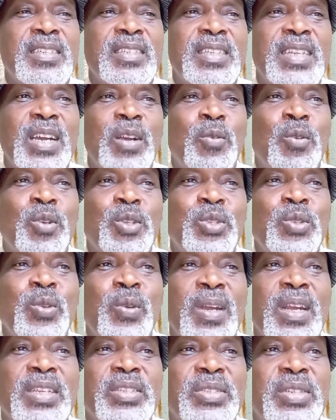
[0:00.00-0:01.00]
there was no
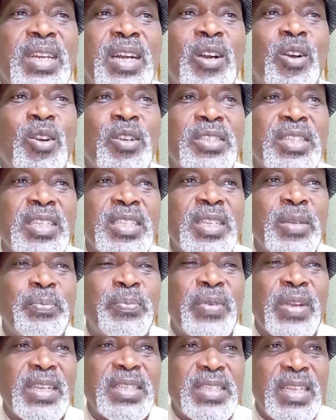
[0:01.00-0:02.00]
extra oxygen
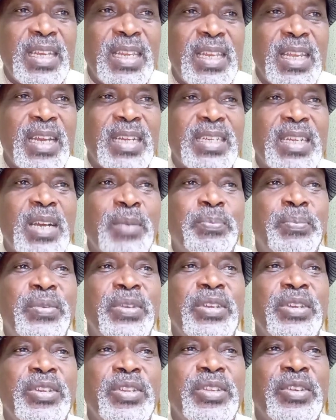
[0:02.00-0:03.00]
presently at that
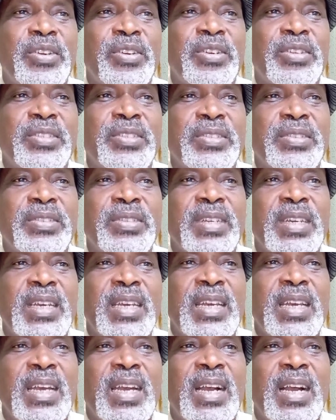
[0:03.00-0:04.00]
period,
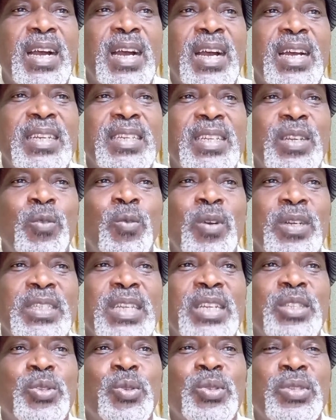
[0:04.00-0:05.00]
and he
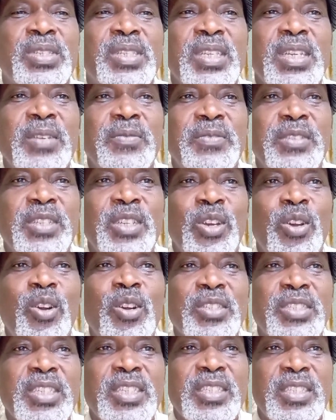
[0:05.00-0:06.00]
wanted to save the
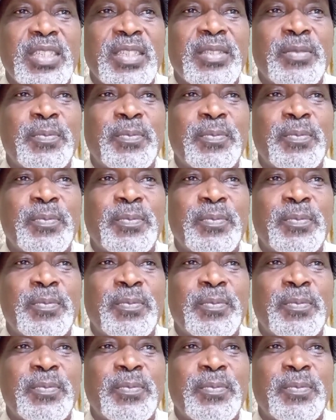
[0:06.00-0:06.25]
oxygen.